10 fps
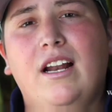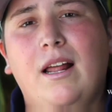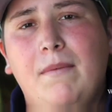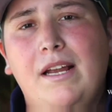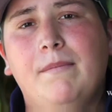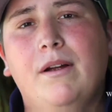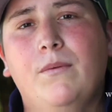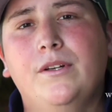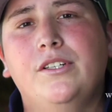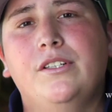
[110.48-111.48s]
and I made my
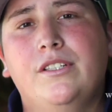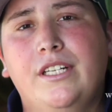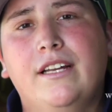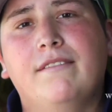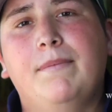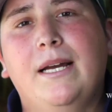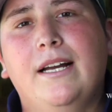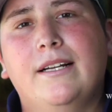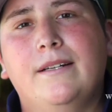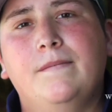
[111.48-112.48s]
wish to give
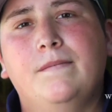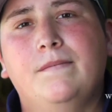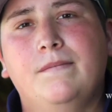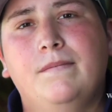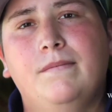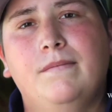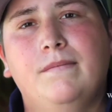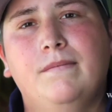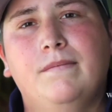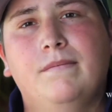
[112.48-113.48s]
back.
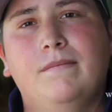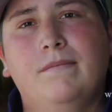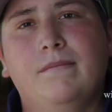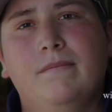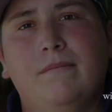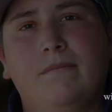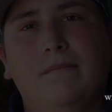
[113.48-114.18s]
Make-A-Wish, Make definitely.